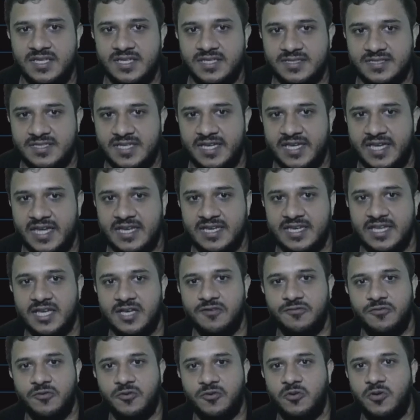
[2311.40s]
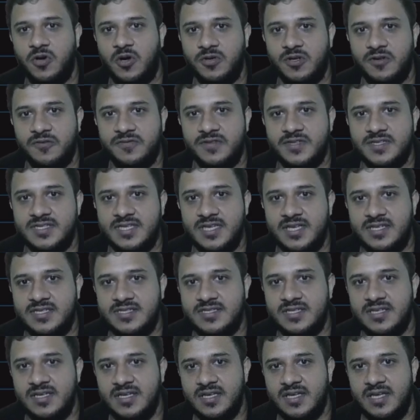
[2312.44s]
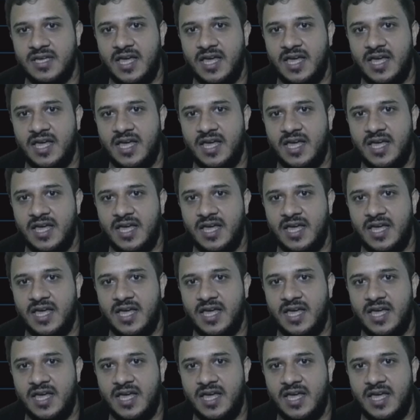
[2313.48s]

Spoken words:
Yes, I can take a 4 out of the 6.